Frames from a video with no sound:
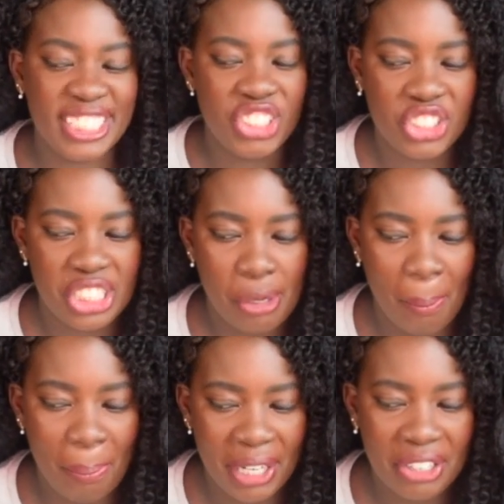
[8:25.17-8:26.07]
get your little
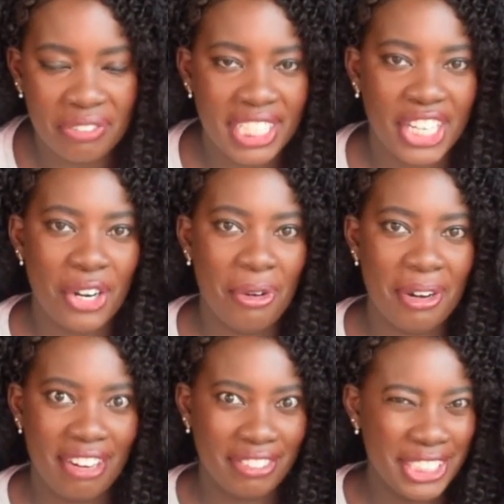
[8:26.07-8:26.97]
butt over here or
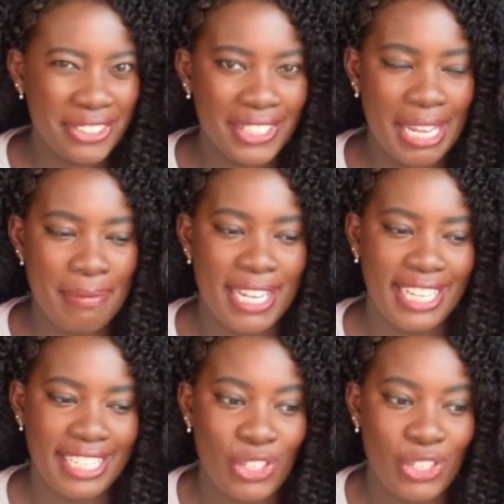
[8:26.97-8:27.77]
whatever, you know what I mean?